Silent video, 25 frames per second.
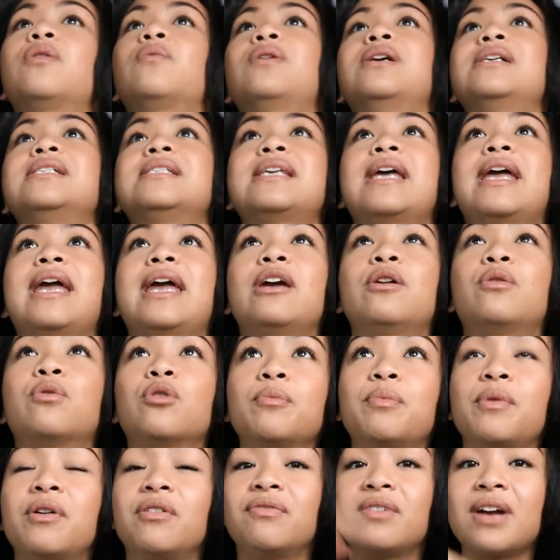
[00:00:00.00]
there was a
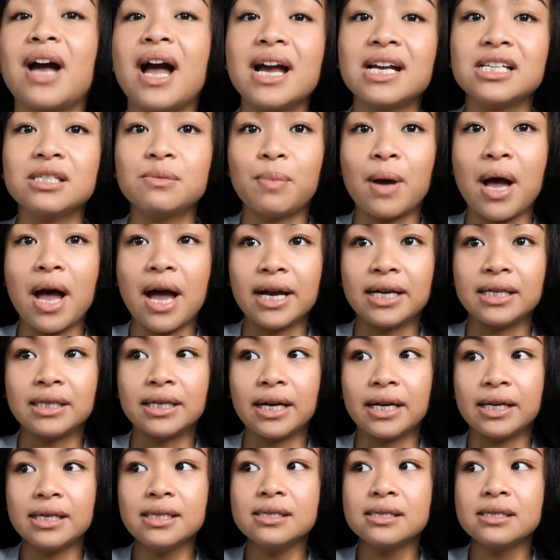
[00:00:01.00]
group of guys
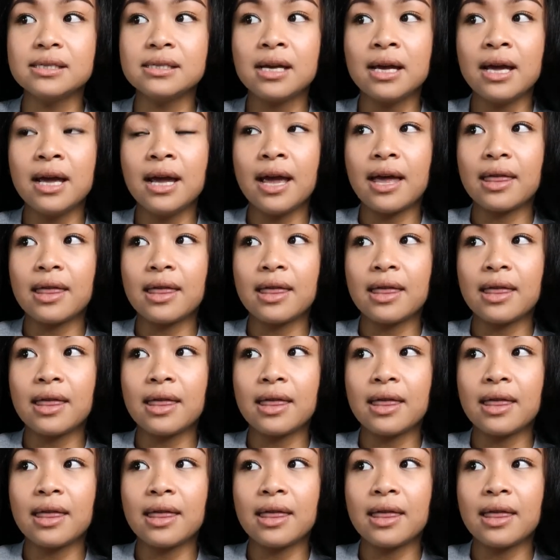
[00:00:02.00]
behind us